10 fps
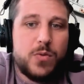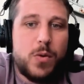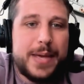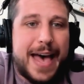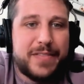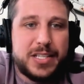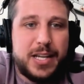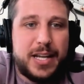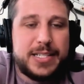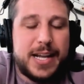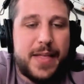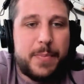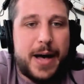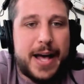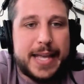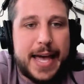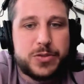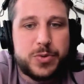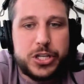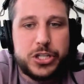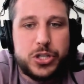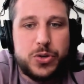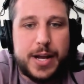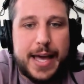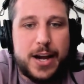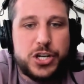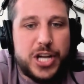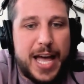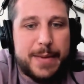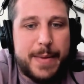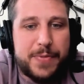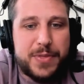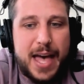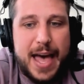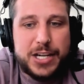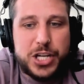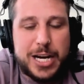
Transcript: We'll be having Dustin on the podcast really soon to kind of chat about that,